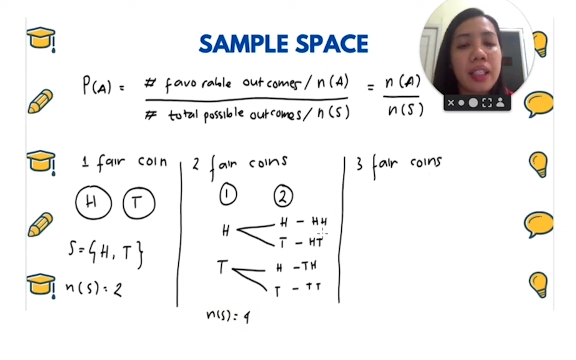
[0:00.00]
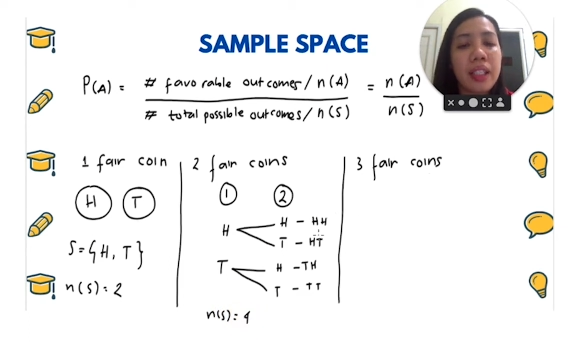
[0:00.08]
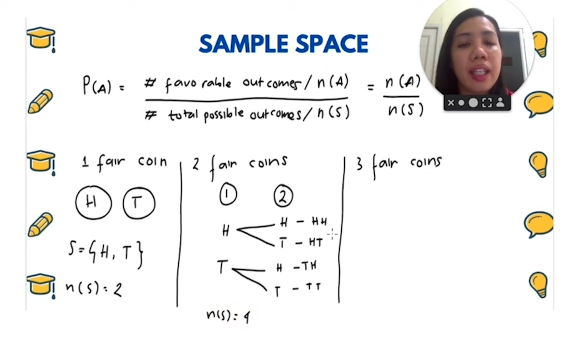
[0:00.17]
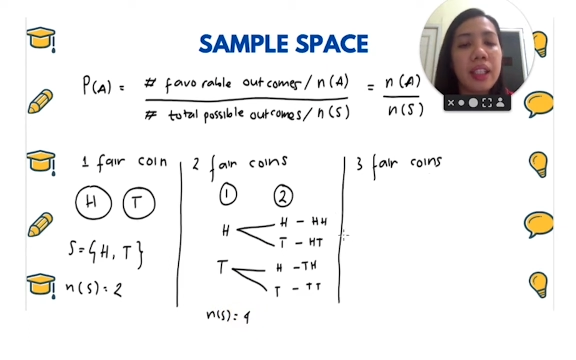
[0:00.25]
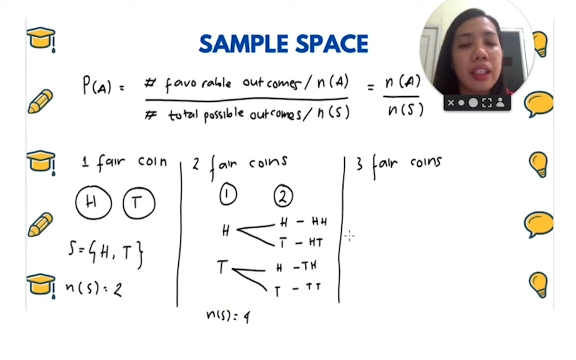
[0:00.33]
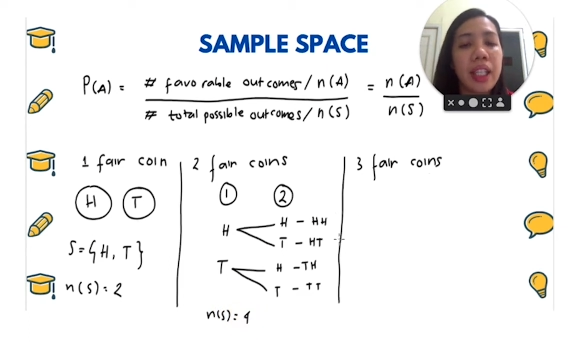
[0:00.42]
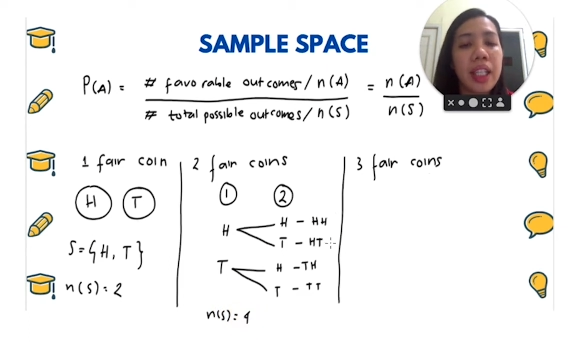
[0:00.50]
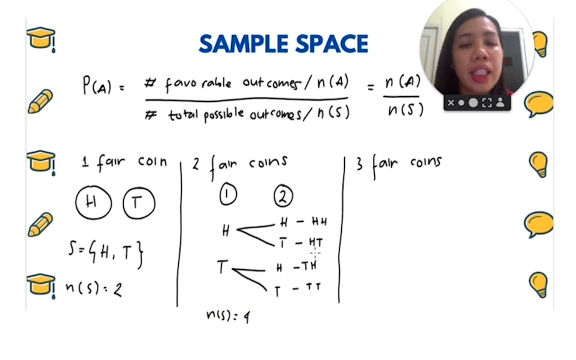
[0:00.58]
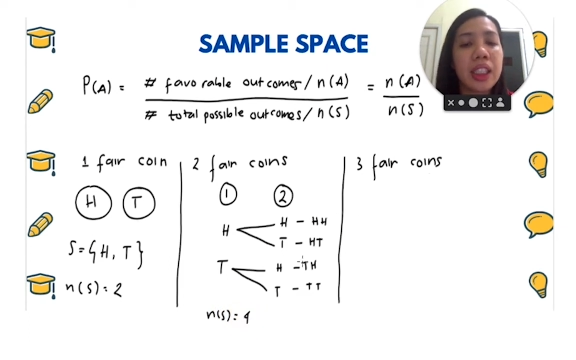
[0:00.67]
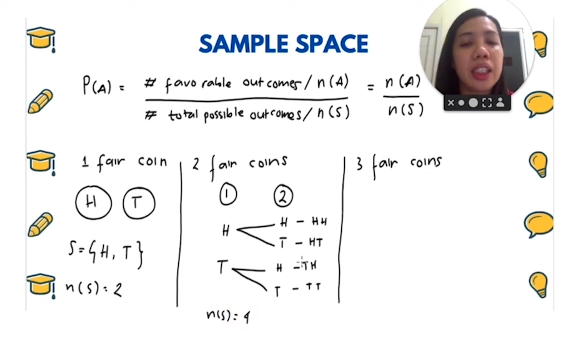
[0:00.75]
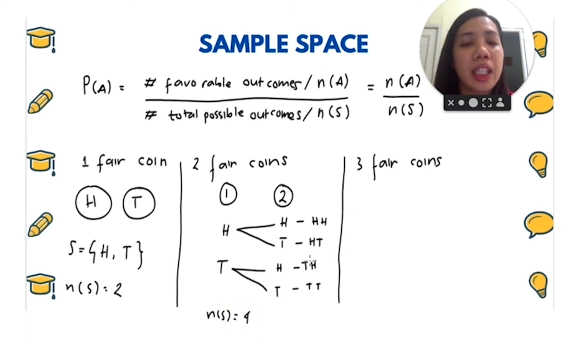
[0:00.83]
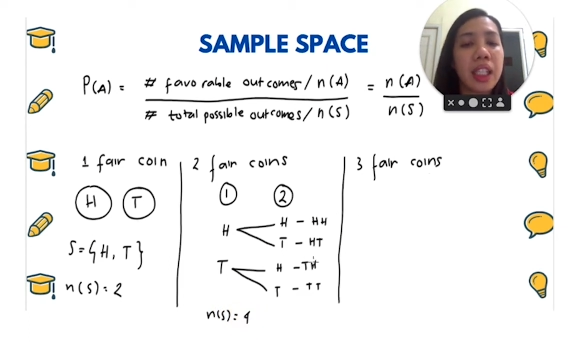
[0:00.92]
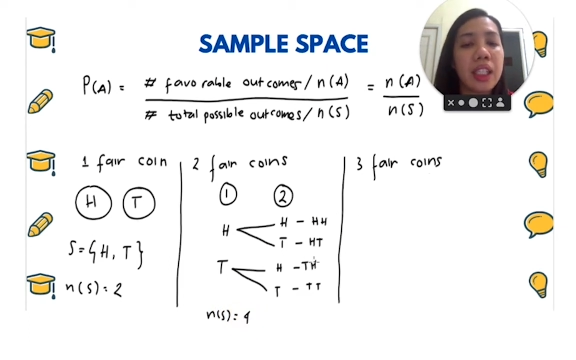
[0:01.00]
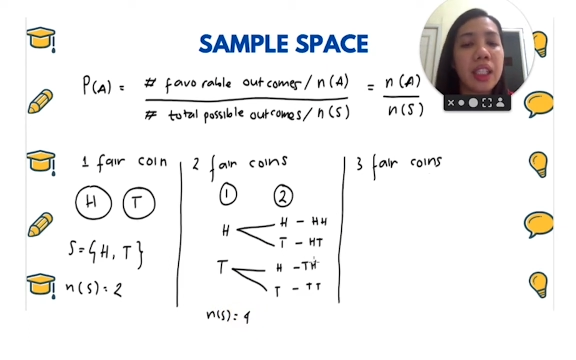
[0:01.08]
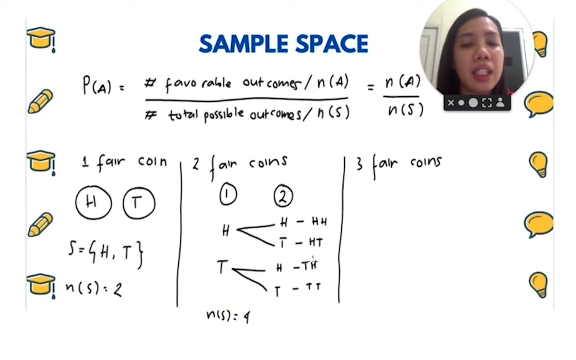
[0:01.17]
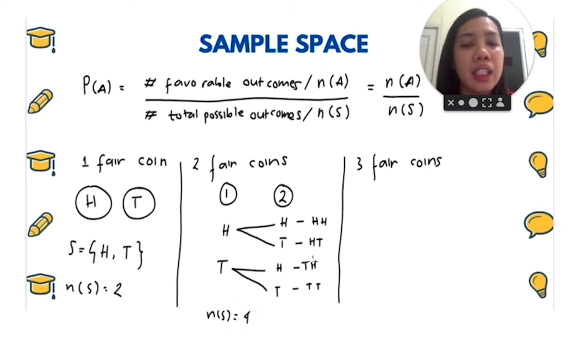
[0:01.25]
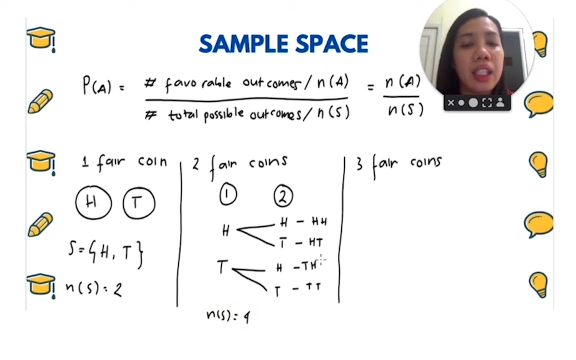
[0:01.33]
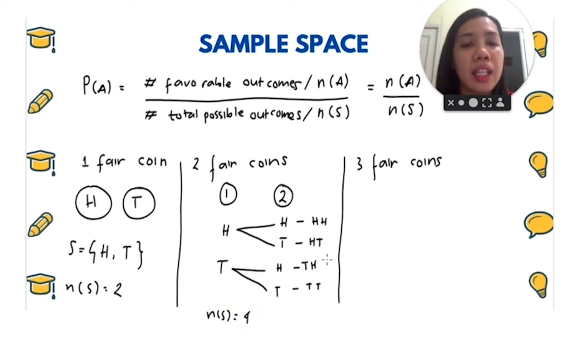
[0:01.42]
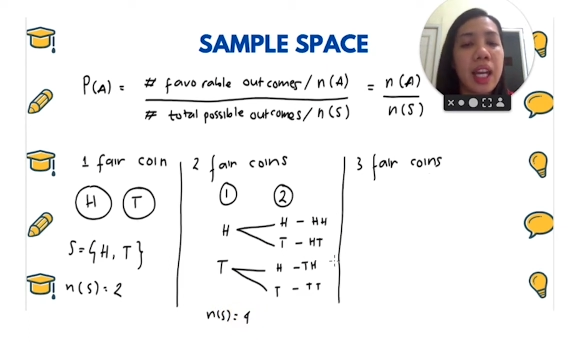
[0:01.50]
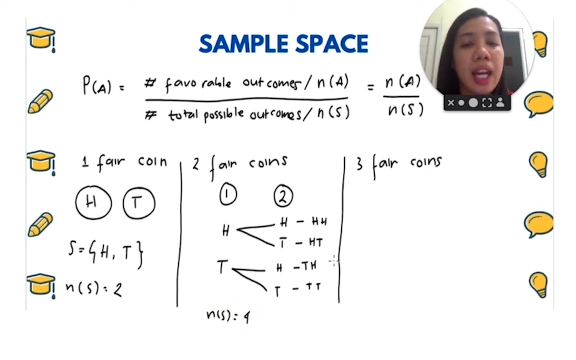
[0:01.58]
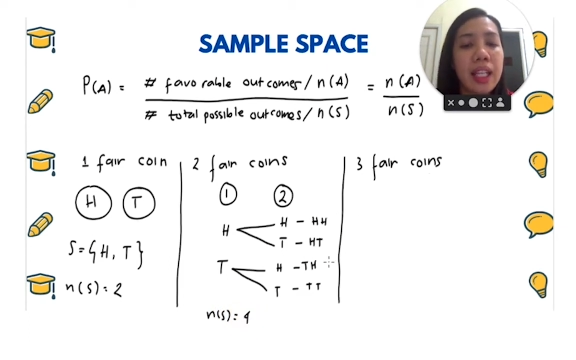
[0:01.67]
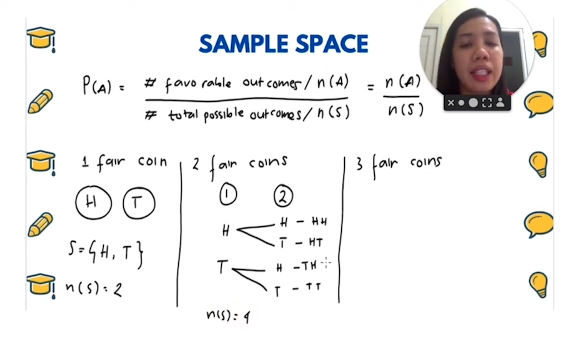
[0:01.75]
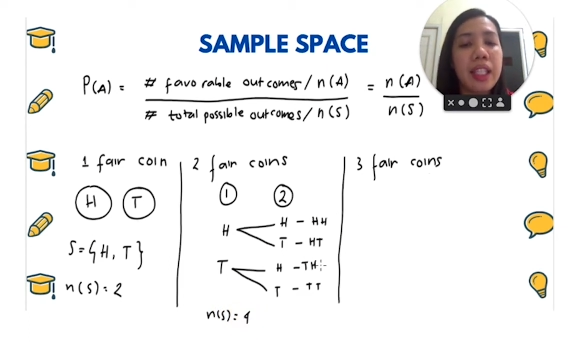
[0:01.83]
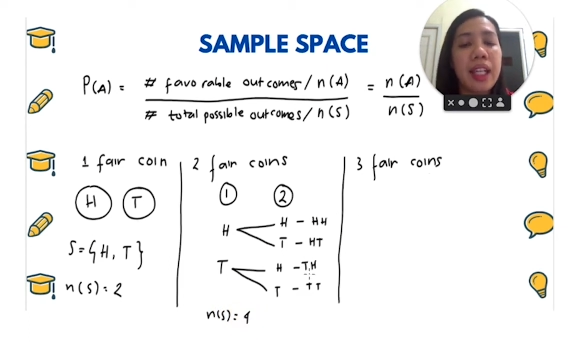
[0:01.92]
head tail, tail
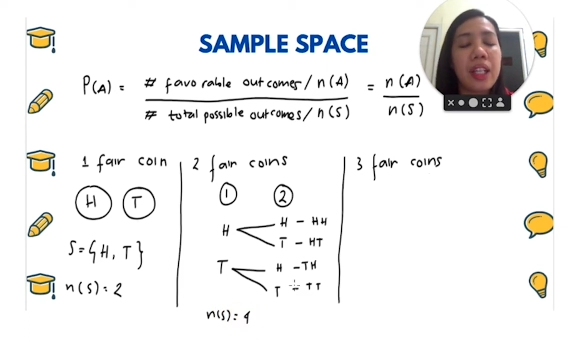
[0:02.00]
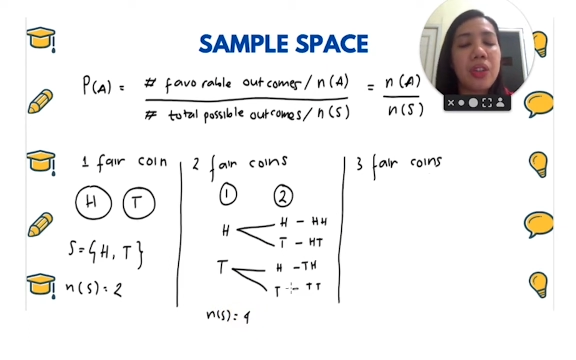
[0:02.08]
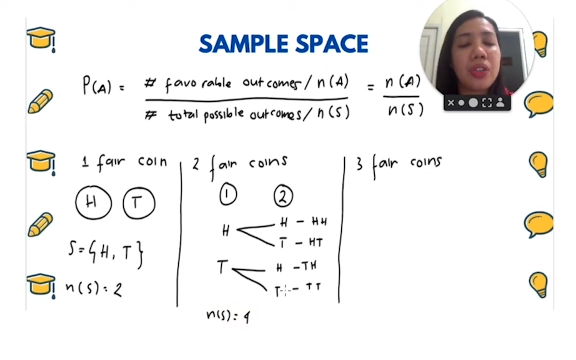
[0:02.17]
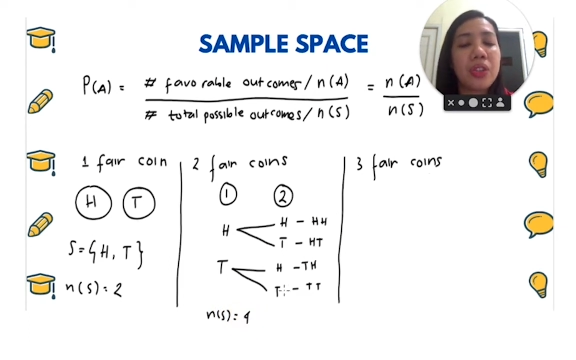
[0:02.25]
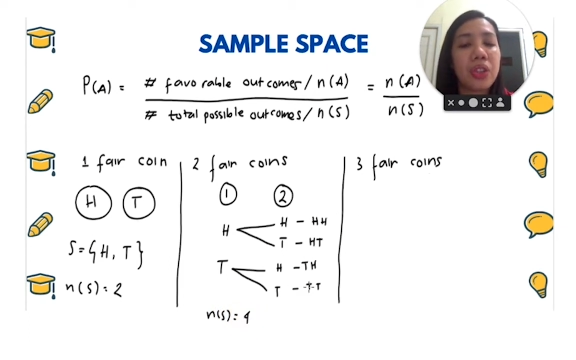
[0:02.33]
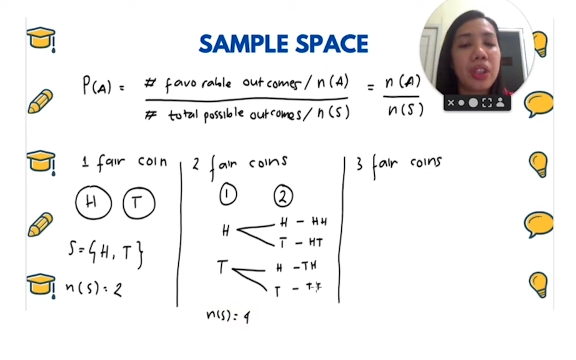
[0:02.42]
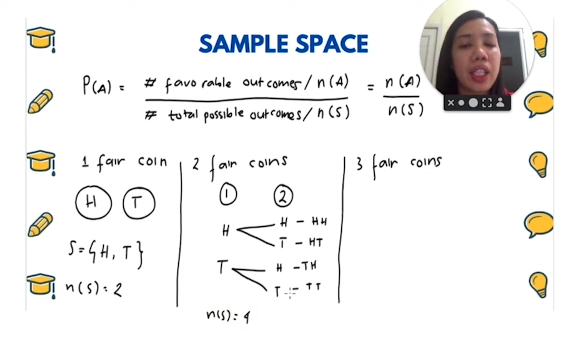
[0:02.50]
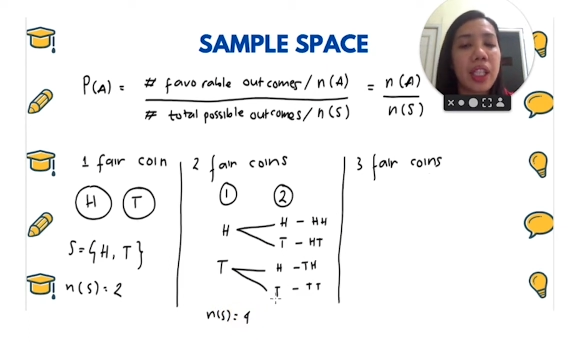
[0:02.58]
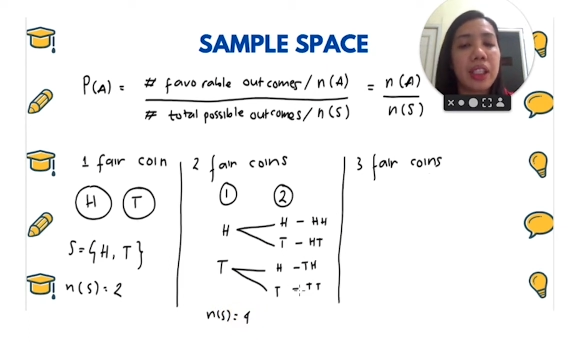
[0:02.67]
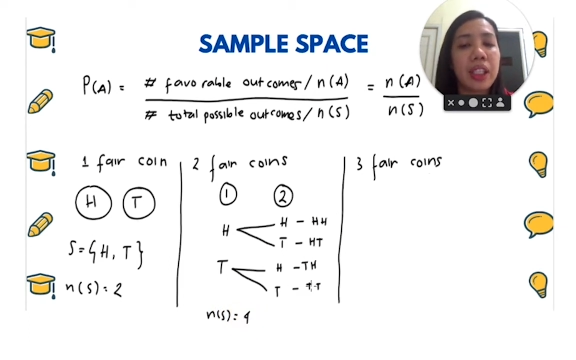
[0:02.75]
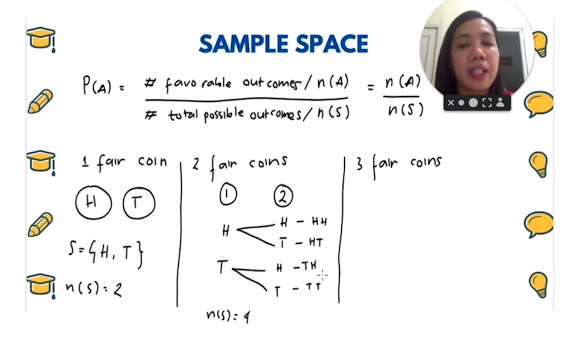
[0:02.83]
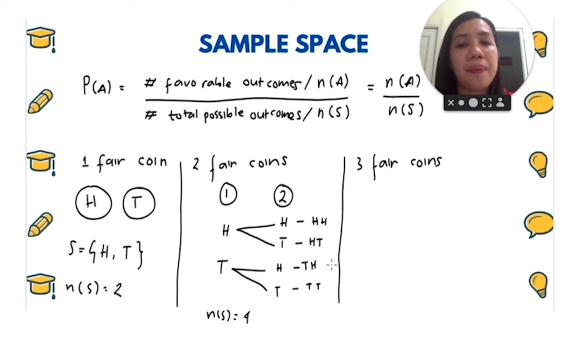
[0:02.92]
head, and also tail tail.